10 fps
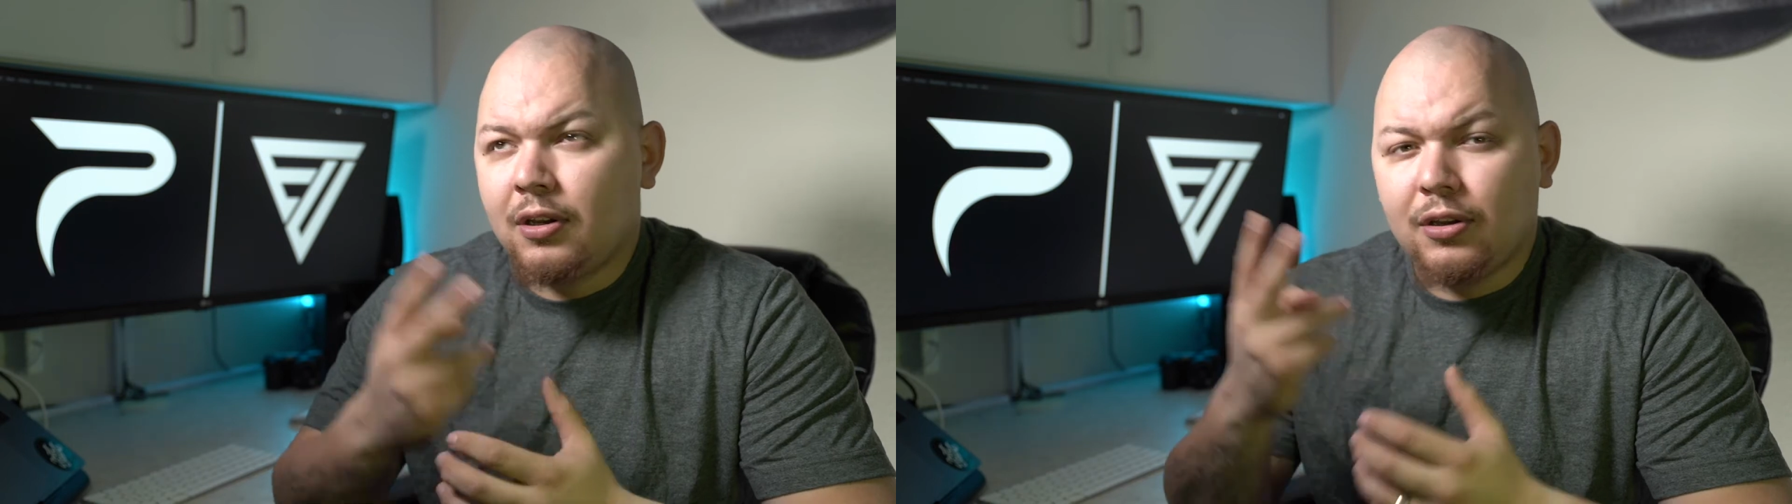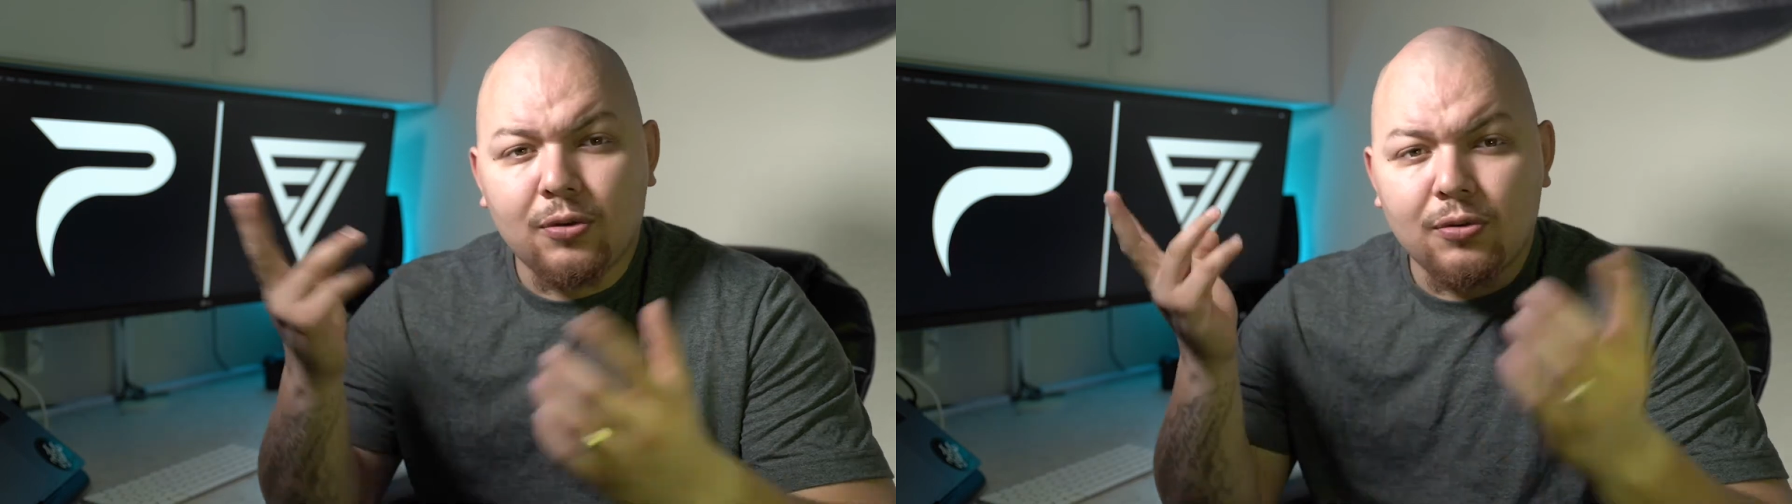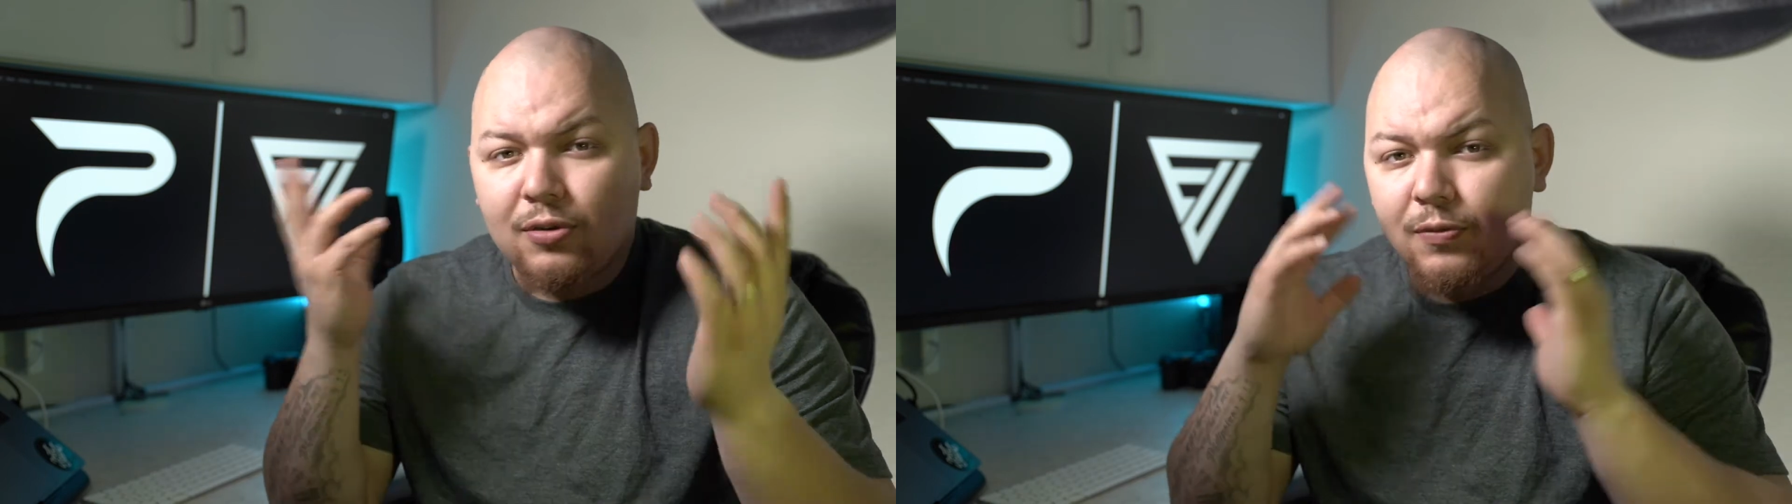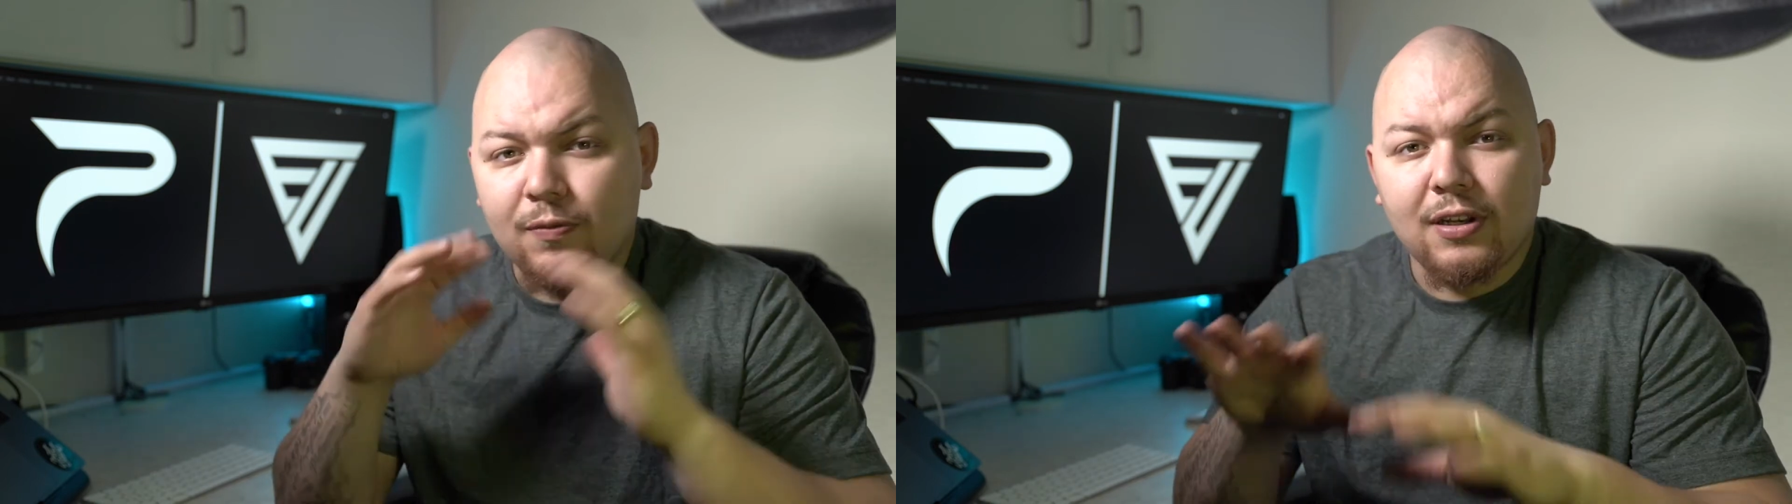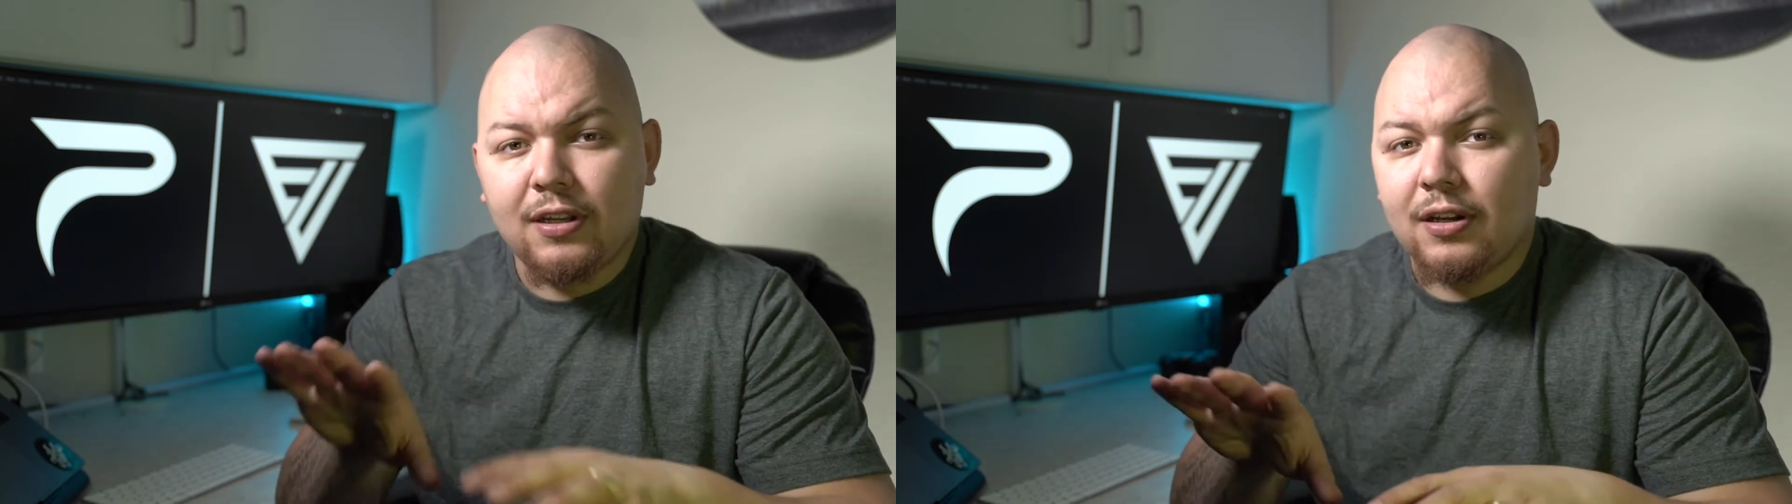YouTube
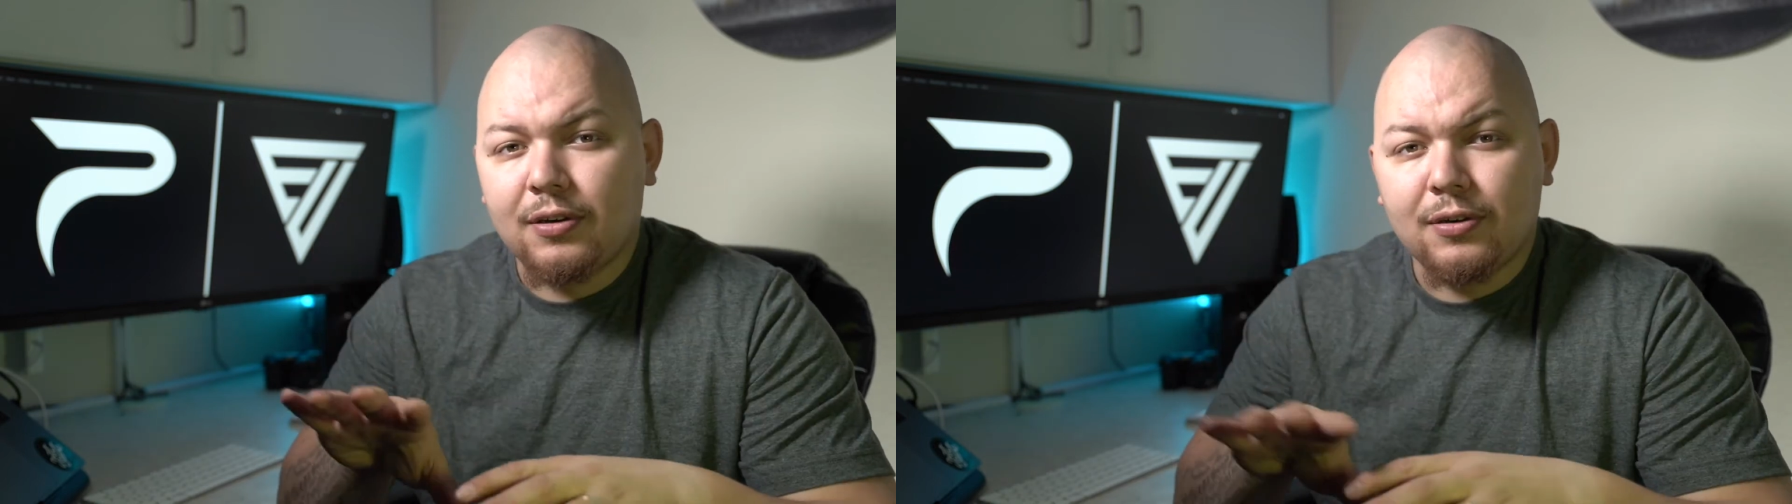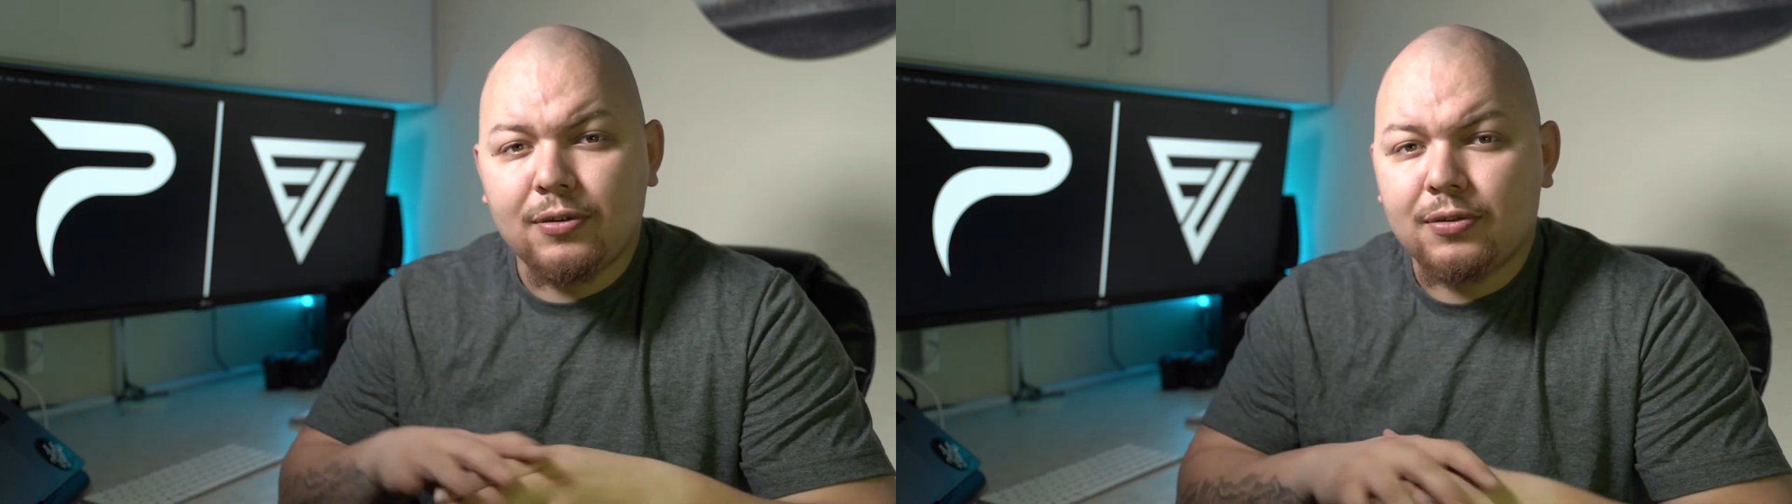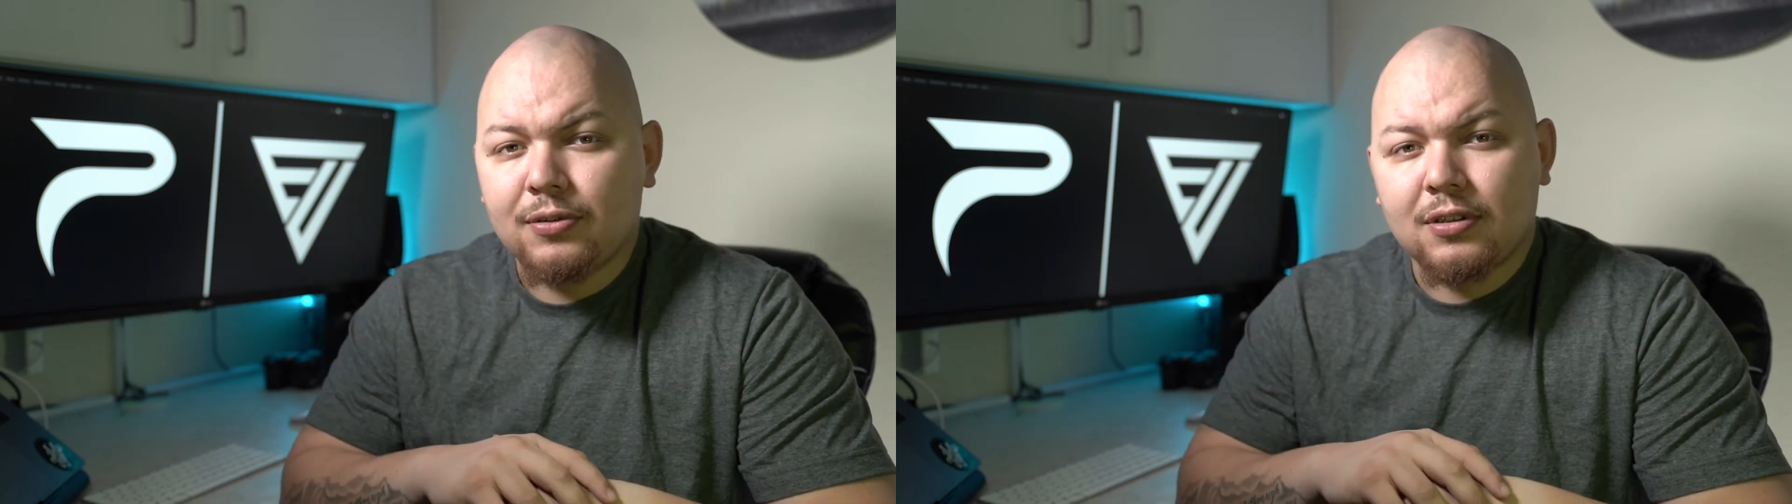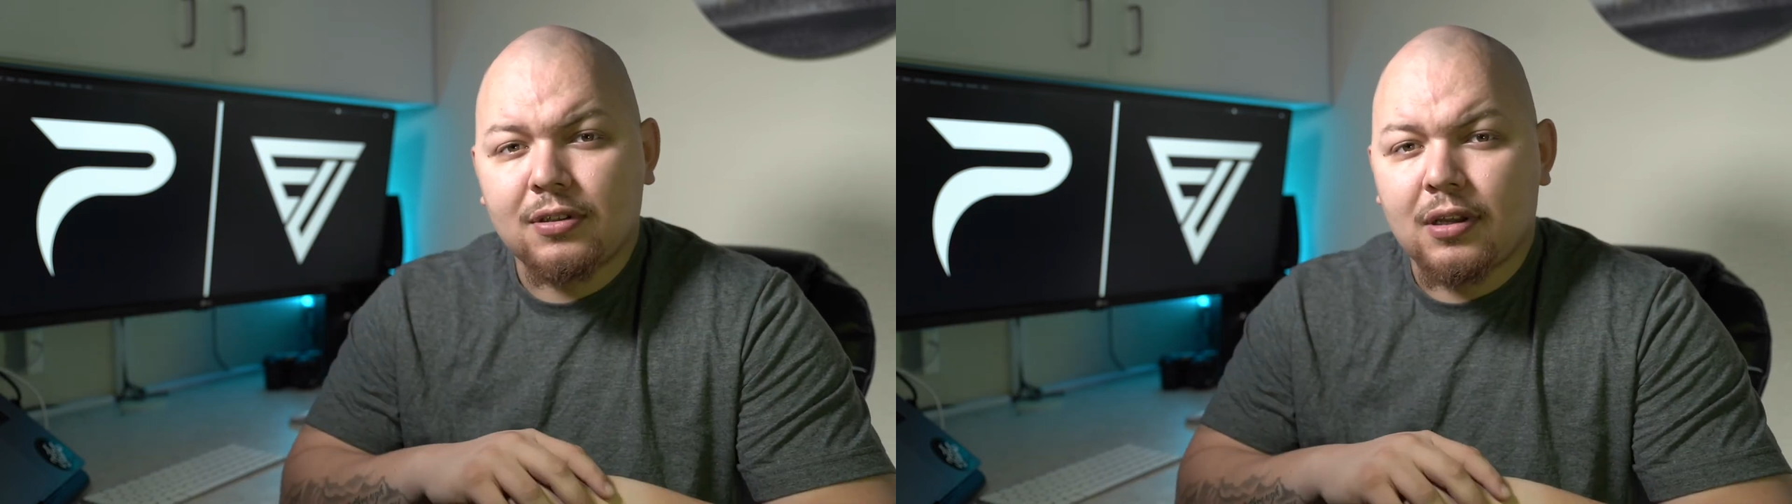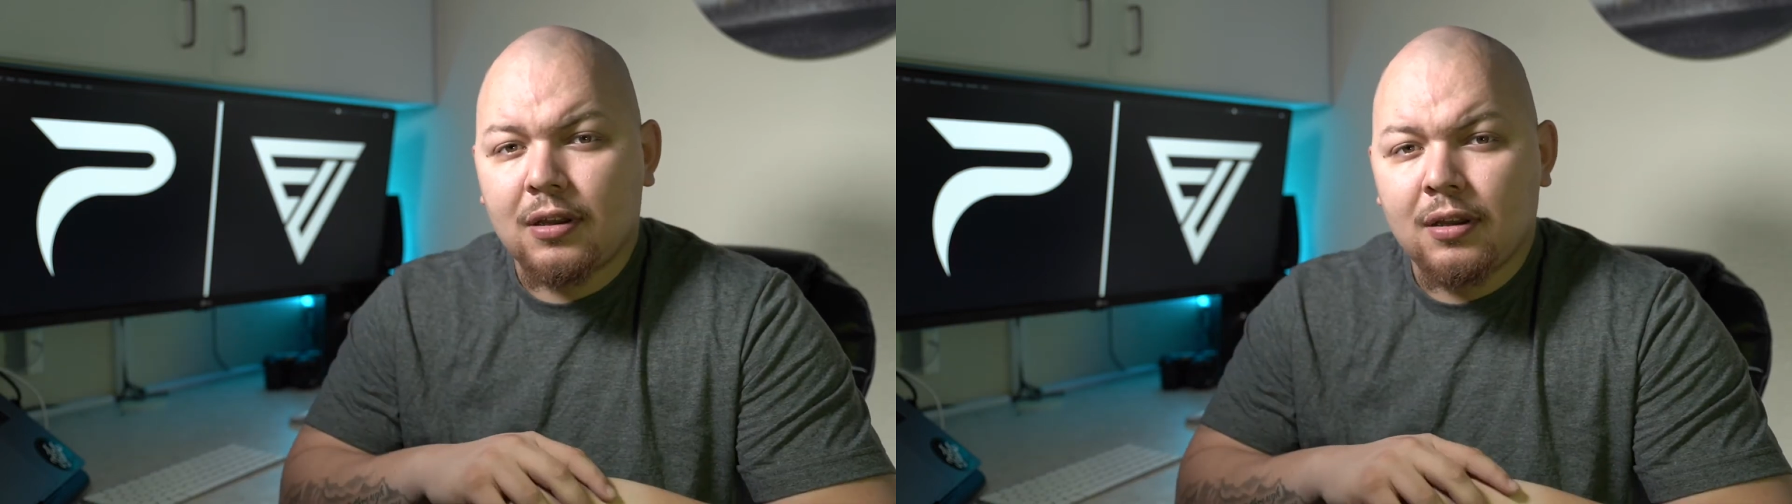videos,